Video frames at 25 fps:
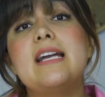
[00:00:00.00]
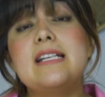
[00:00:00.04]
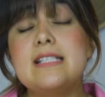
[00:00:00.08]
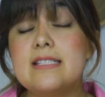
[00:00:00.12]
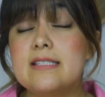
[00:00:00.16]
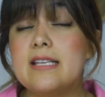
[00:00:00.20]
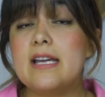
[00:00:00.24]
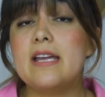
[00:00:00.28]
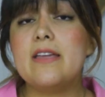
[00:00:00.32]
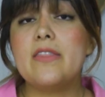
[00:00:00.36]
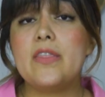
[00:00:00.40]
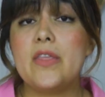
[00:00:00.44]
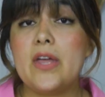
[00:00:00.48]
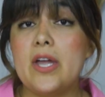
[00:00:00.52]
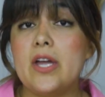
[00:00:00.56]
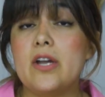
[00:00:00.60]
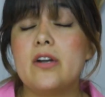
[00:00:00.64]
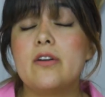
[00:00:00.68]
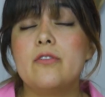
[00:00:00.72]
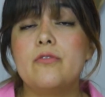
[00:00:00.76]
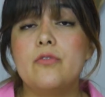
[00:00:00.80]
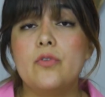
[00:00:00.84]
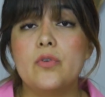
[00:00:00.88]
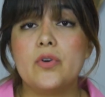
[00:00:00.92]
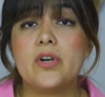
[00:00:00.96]
I stayed
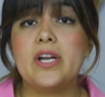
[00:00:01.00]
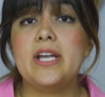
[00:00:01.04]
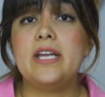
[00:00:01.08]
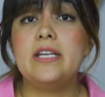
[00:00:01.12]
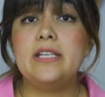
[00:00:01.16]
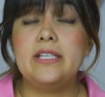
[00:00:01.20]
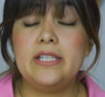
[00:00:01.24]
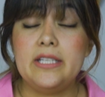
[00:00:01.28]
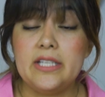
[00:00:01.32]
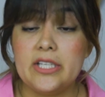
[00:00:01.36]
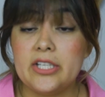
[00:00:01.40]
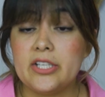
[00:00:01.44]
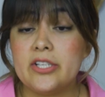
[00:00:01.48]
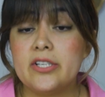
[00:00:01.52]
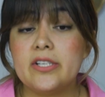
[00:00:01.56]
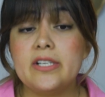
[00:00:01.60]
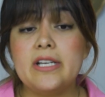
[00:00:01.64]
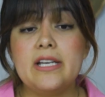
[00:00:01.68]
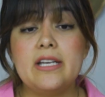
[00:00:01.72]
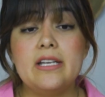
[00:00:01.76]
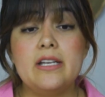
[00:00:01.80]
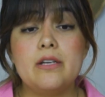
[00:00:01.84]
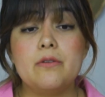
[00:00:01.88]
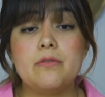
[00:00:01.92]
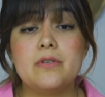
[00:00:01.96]
there for a year,
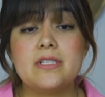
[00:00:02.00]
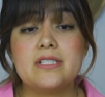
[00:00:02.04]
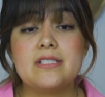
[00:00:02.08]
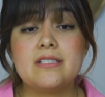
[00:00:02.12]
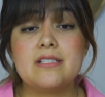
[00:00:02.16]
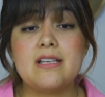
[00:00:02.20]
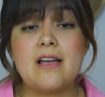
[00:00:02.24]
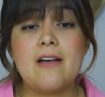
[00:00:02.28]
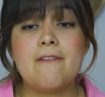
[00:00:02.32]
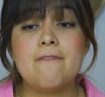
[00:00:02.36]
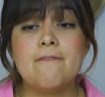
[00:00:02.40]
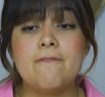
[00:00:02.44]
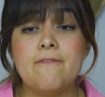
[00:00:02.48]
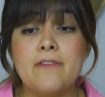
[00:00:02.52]
and it was a